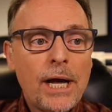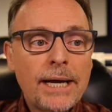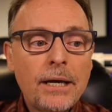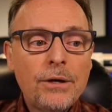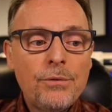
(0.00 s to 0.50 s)
I
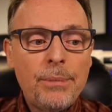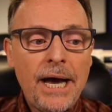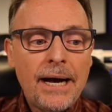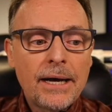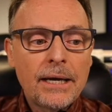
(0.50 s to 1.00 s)
could go
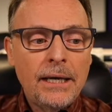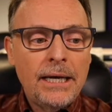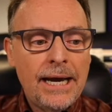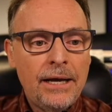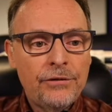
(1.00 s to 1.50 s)
back and
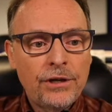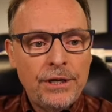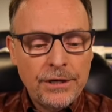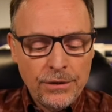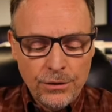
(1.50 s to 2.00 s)
ask it
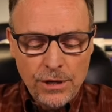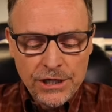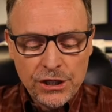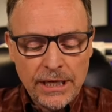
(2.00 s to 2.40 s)
another question.